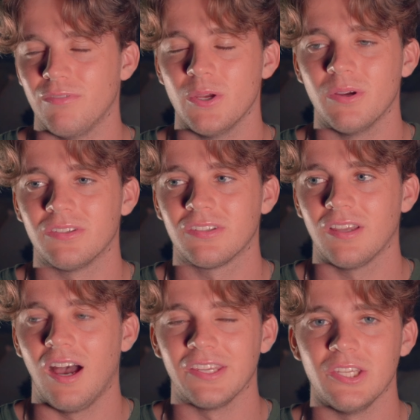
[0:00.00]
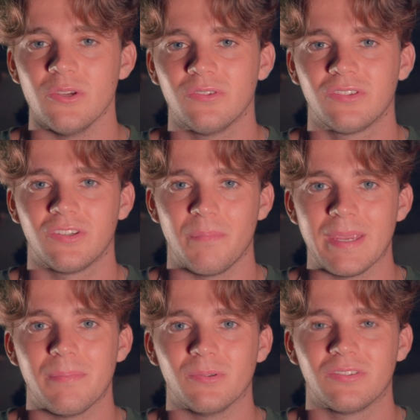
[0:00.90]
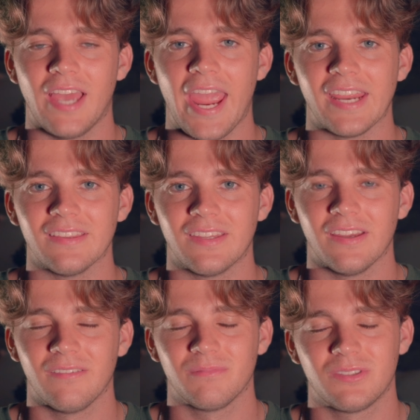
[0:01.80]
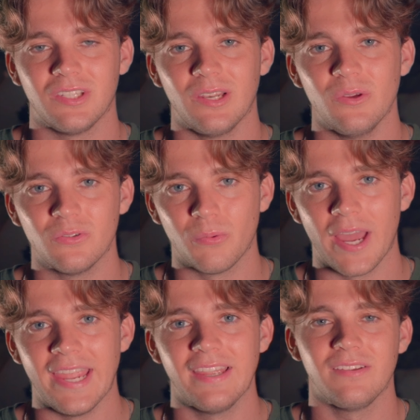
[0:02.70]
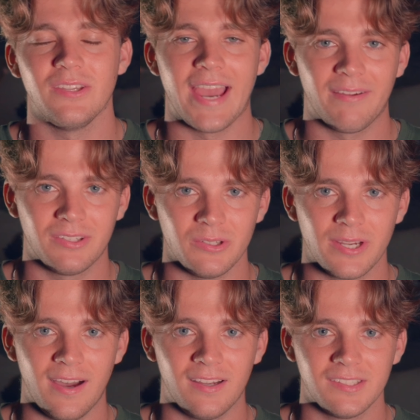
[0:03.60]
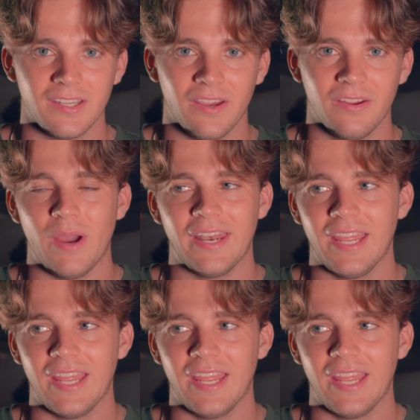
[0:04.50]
viewers are used to people saying that to lose weight, you have to do cardio, when